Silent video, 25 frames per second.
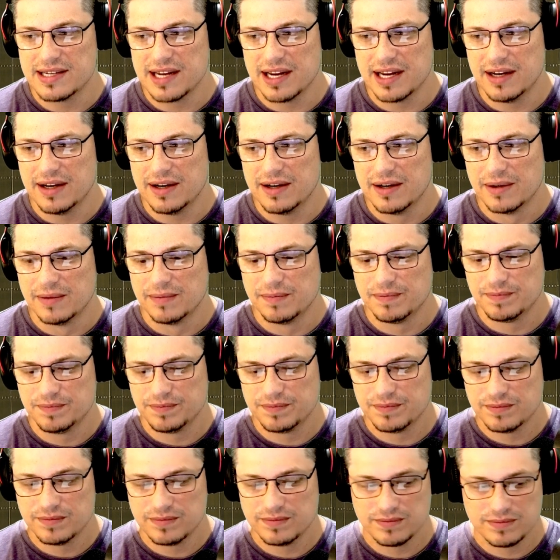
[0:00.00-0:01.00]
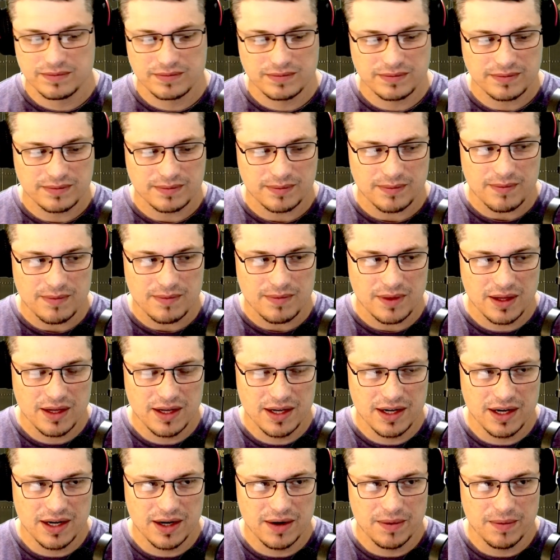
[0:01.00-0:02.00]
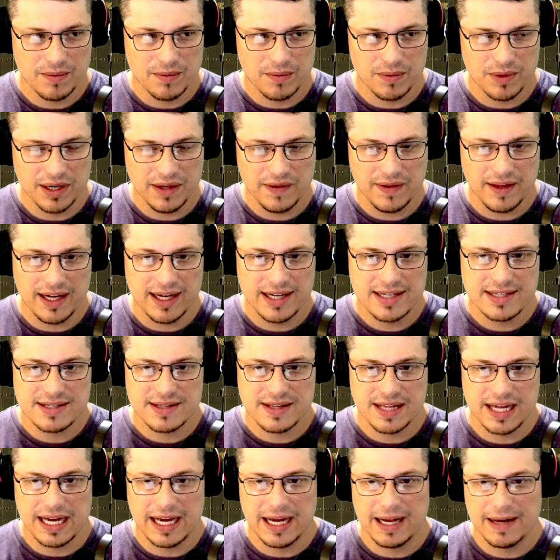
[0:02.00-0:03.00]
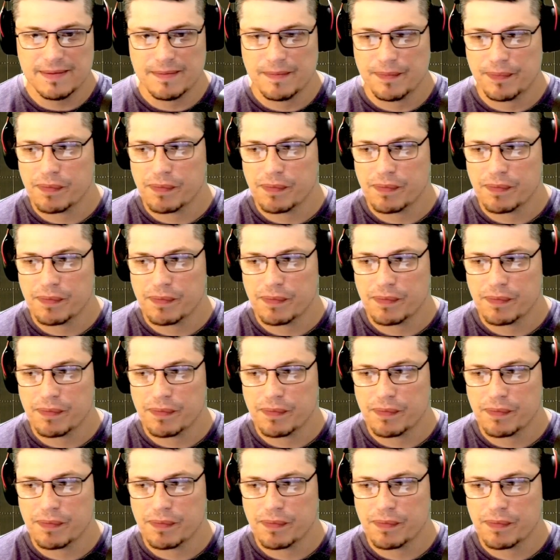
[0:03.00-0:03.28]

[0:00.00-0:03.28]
and, you know, realize that